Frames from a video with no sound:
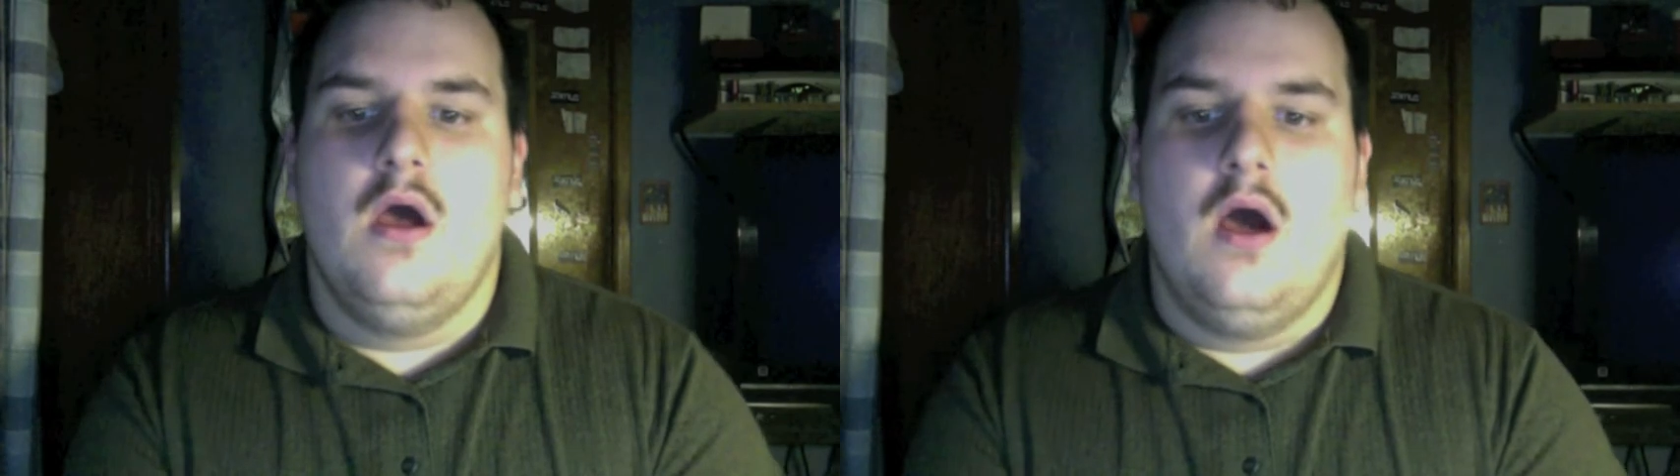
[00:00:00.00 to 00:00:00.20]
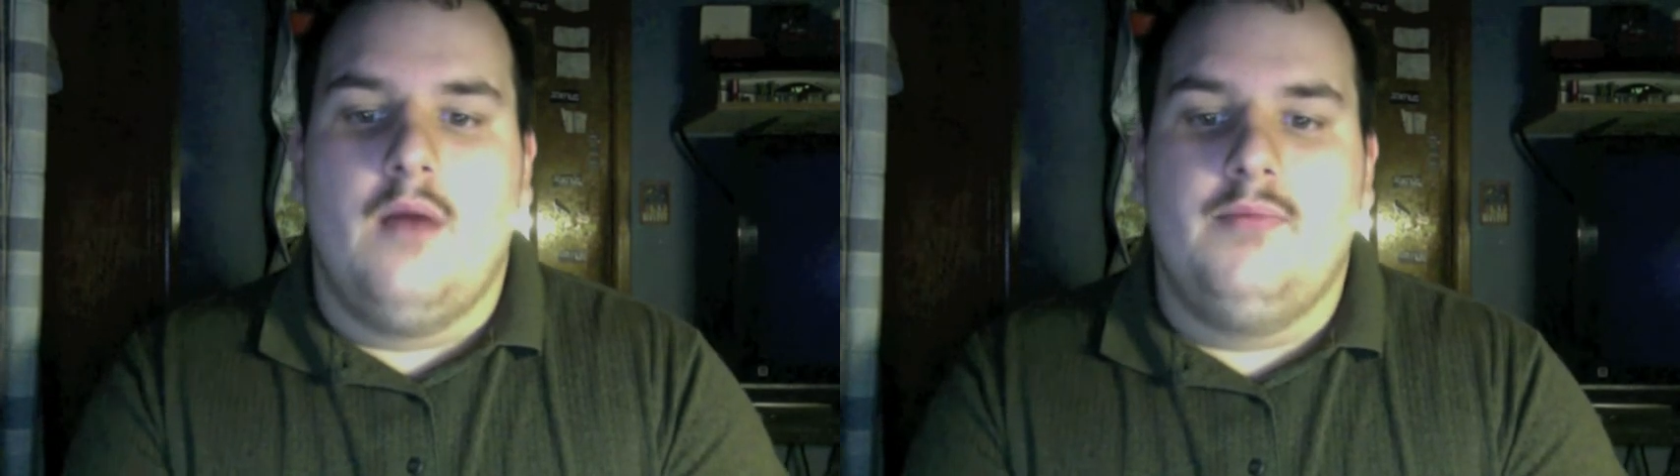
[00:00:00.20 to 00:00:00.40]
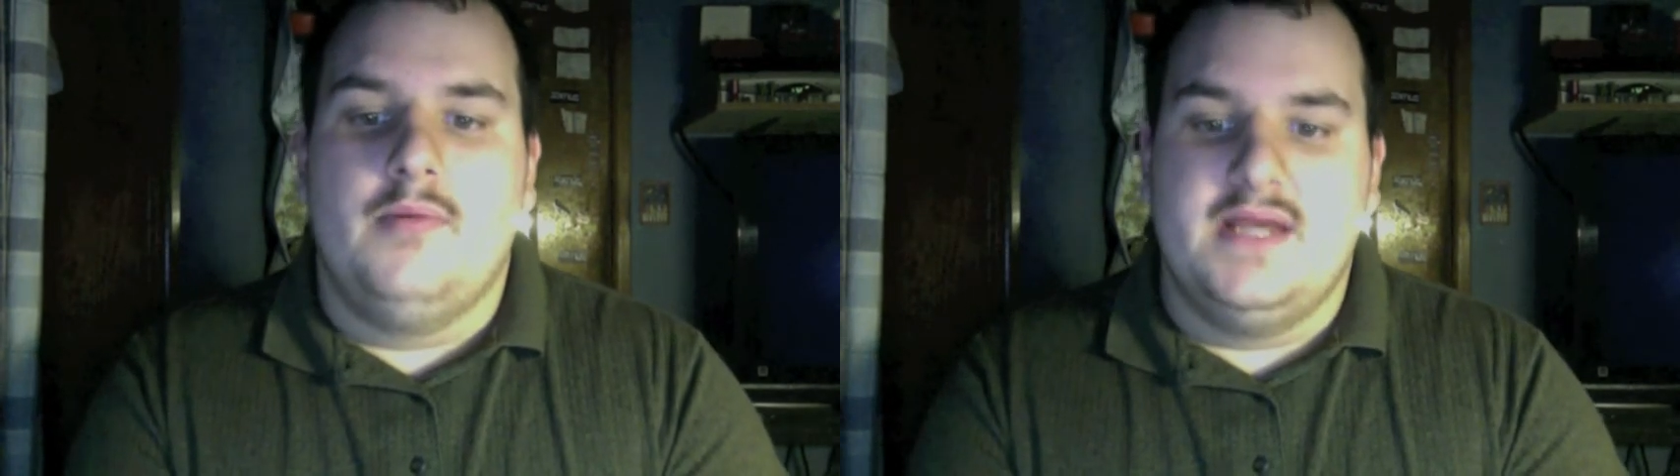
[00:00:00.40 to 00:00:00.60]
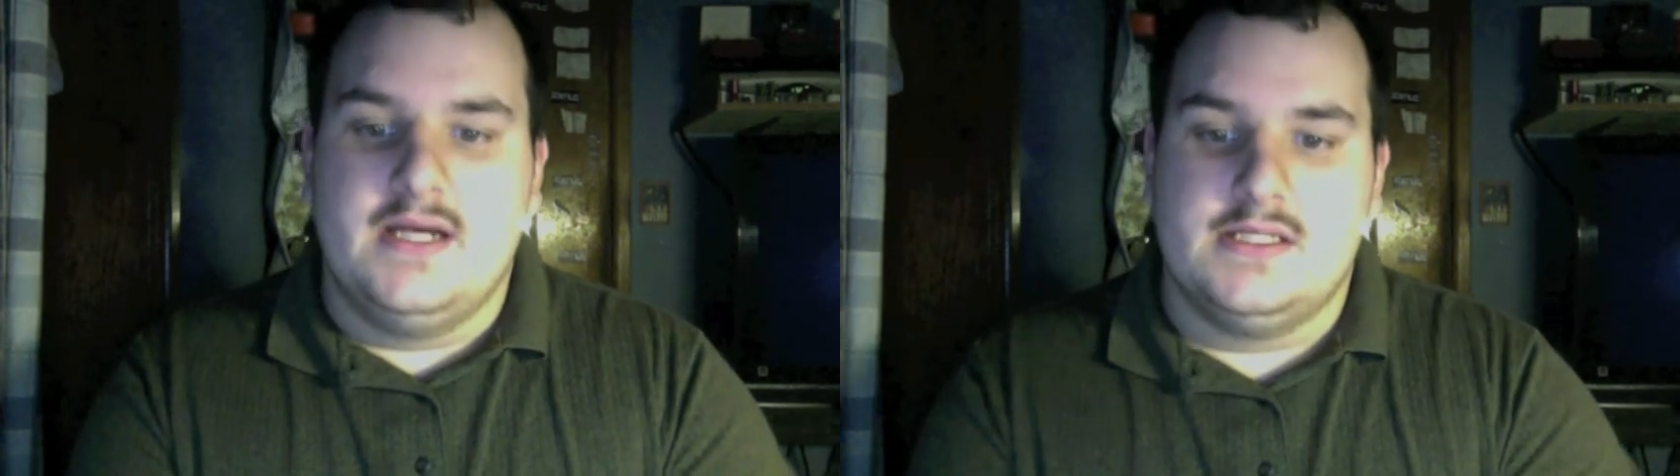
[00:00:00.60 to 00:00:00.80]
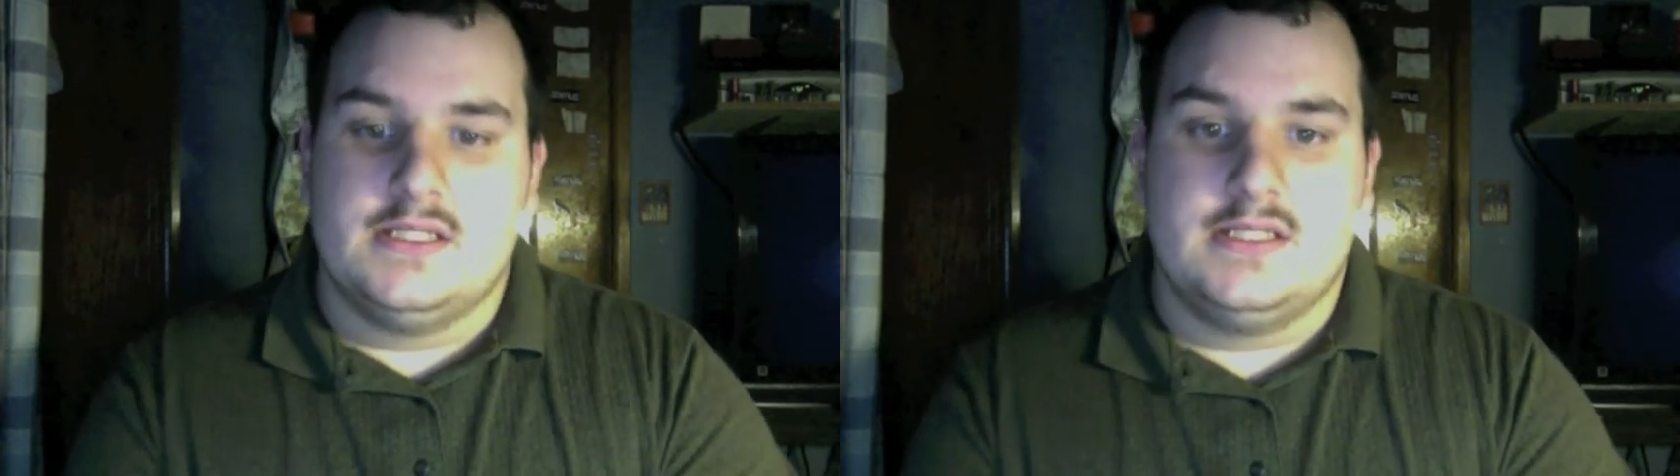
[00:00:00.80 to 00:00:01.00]
But
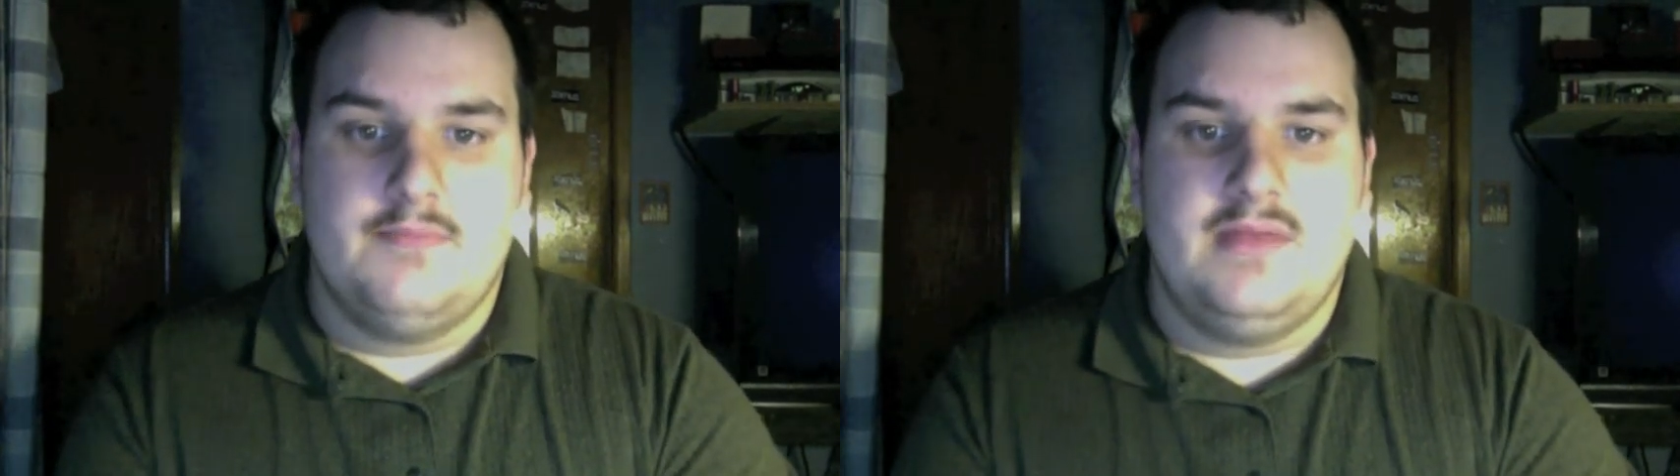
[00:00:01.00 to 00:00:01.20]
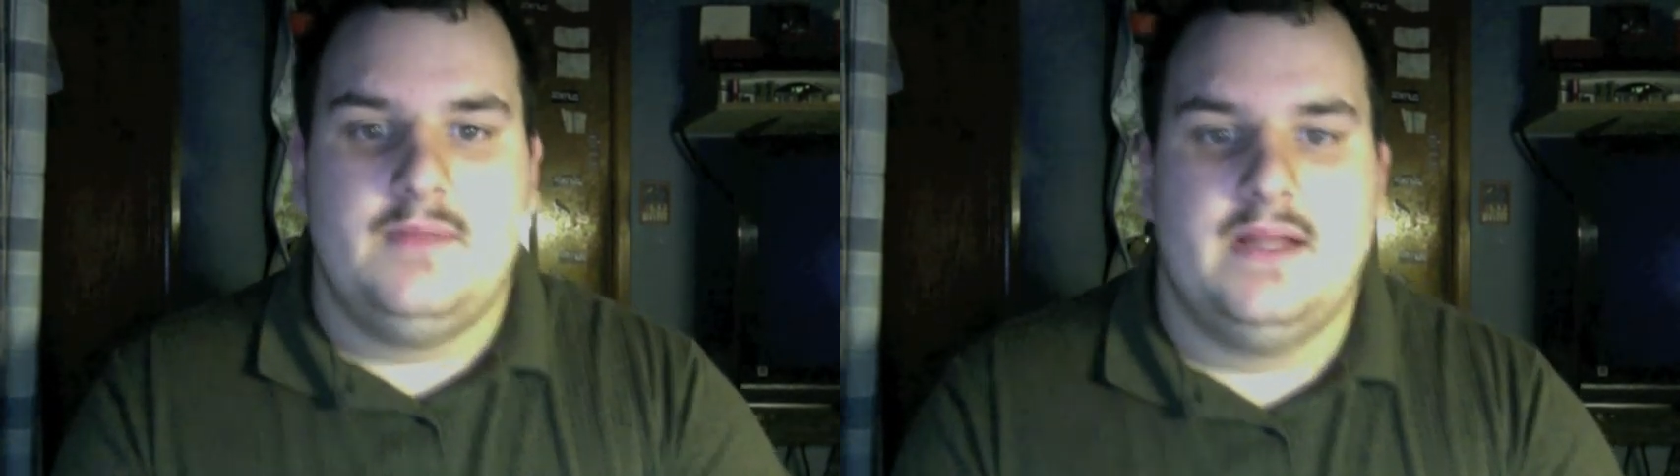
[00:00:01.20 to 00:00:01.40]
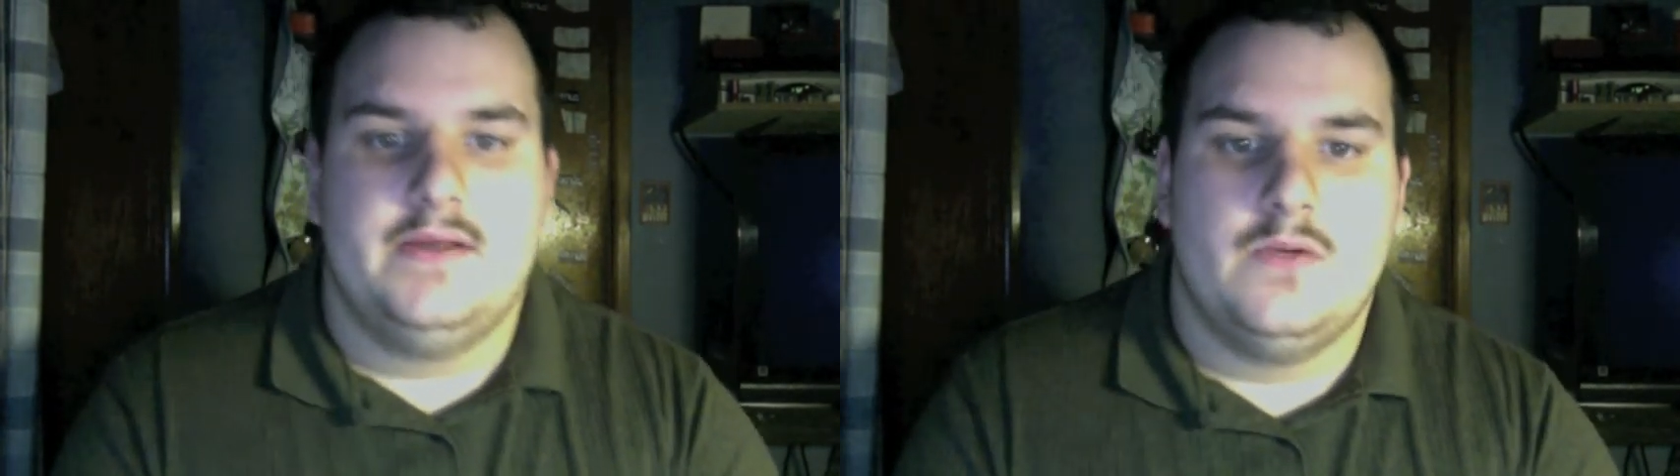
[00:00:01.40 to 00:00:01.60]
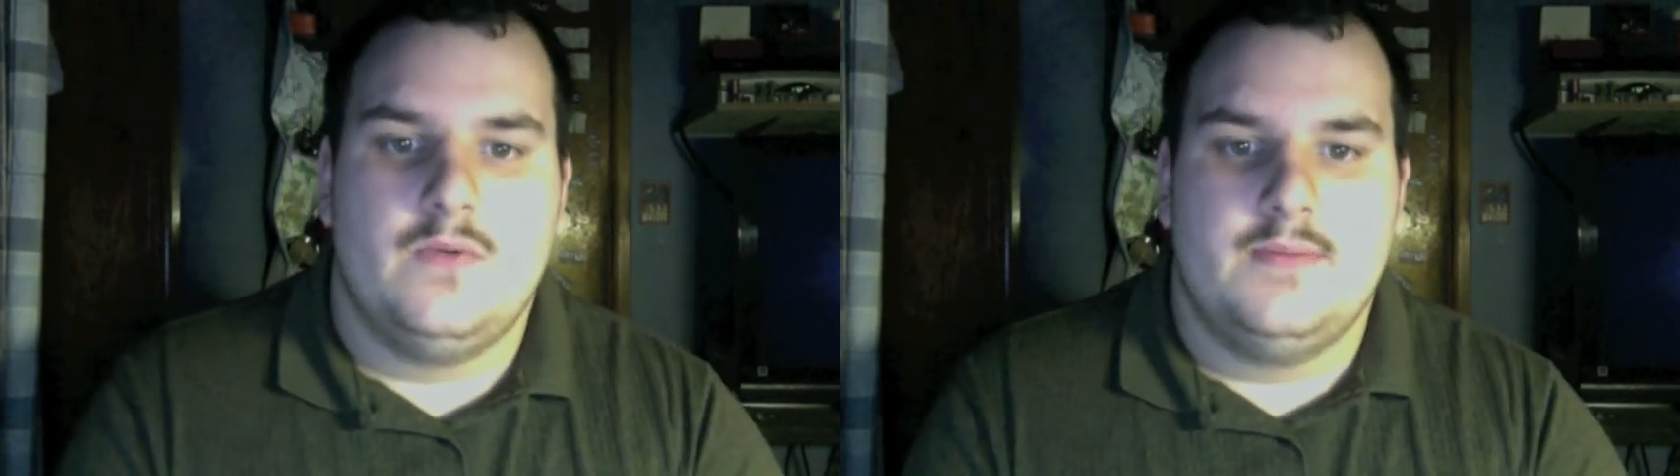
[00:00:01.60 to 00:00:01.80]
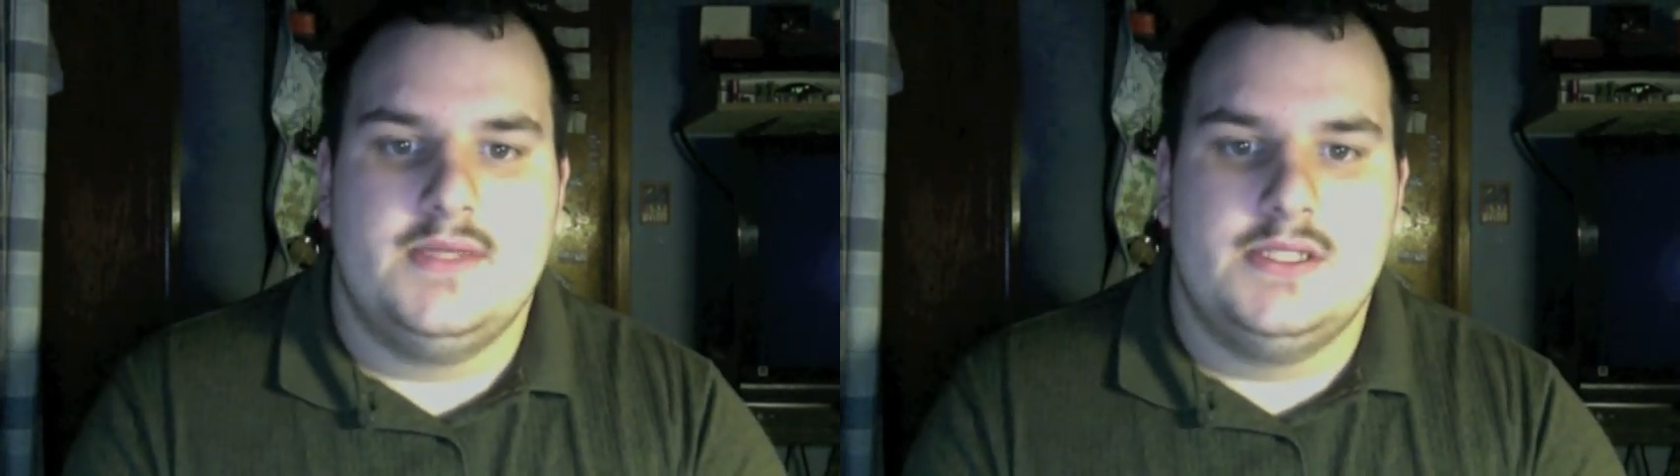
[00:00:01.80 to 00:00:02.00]
because some people out there
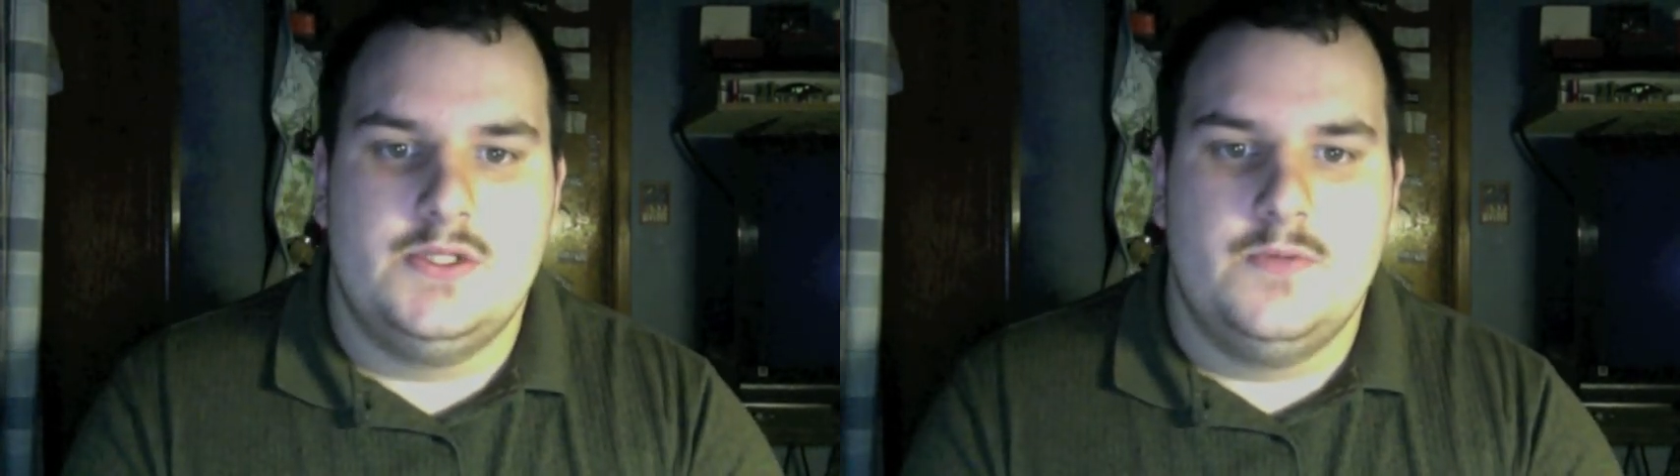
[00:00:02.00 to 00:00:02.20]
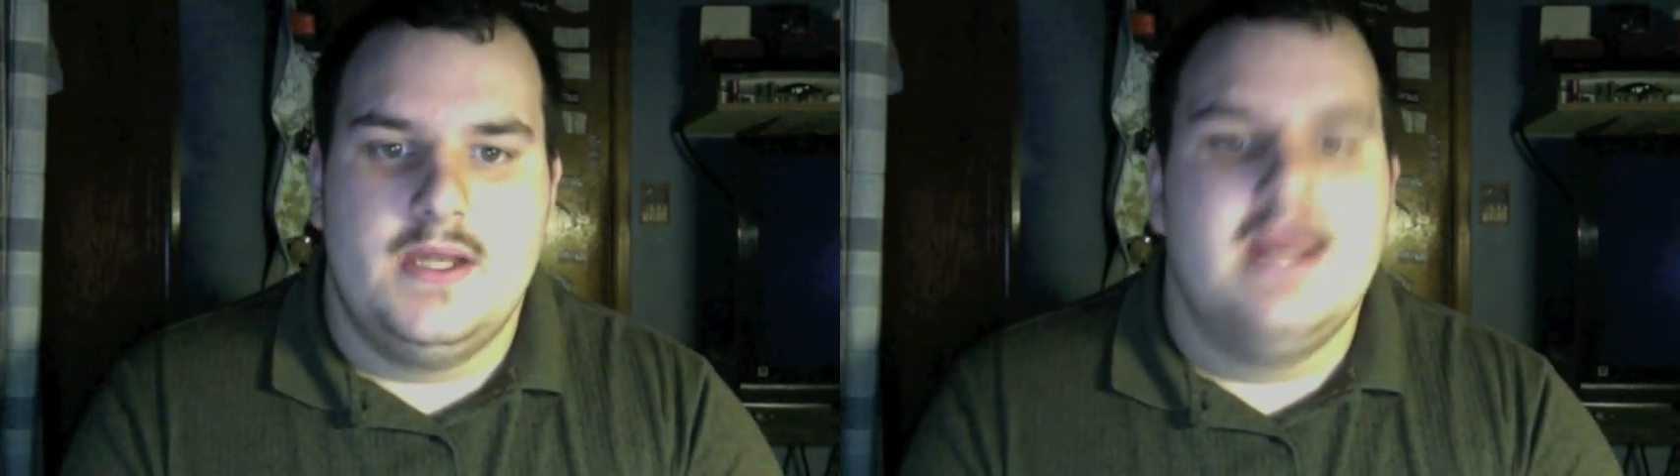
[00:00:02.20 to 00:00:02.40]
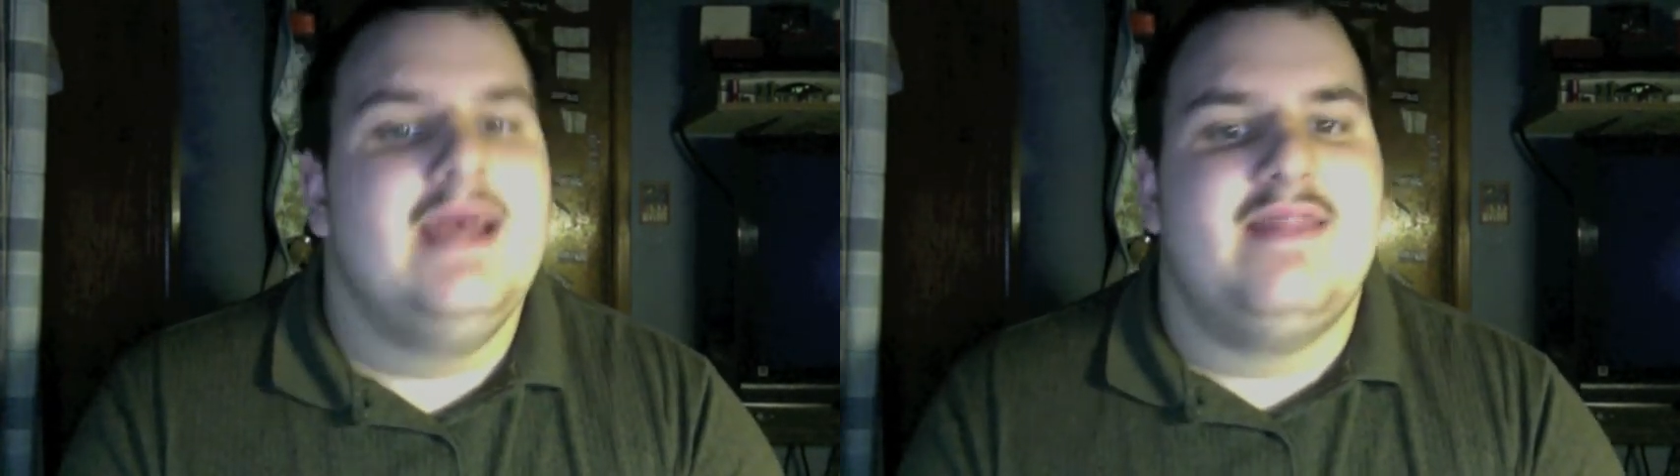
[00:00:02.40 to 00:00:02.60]
want to be stupid,